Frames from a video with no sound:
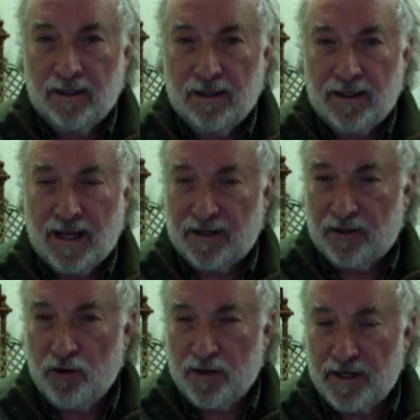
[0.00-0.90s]
that
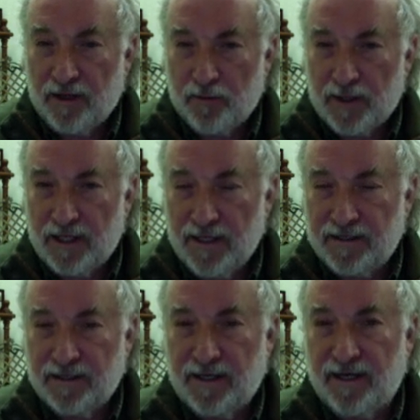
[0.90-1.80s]
included Hillary
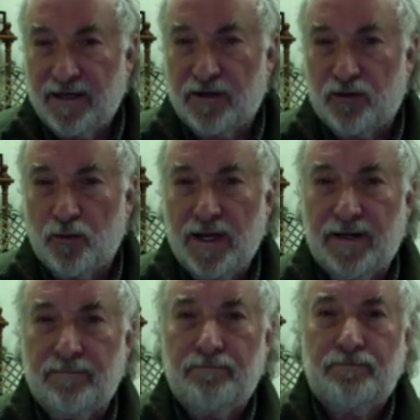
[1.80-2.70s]
Clinton. And in the
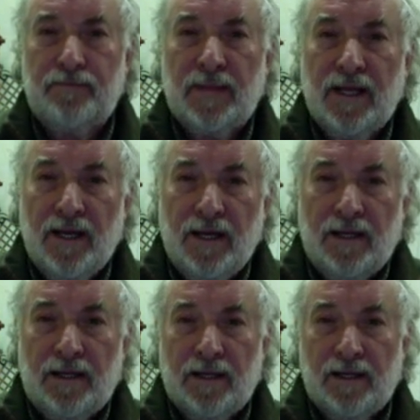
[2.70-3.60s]
dream,
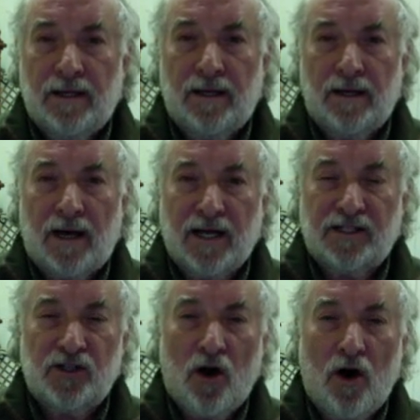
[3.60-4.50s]
I
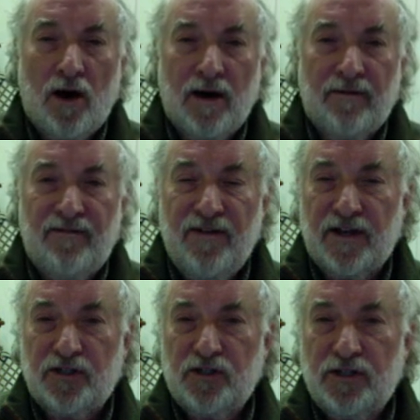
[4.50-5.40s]
saw a
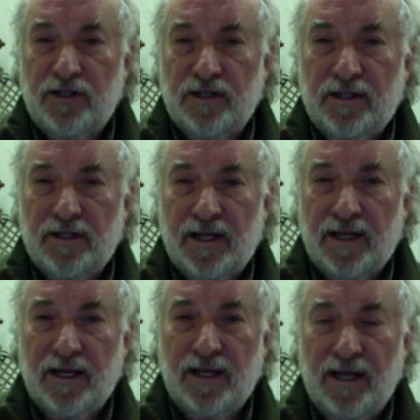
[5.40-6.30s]
fish
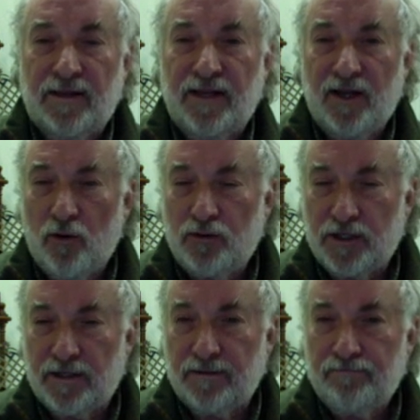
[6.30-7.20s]
in the
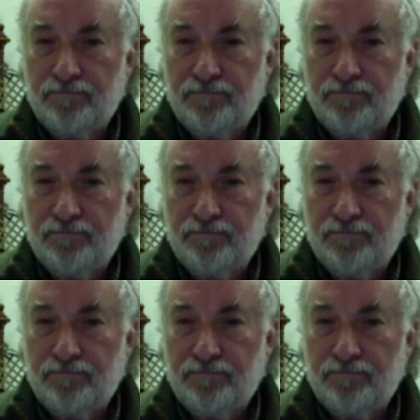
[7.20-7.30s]
ocean,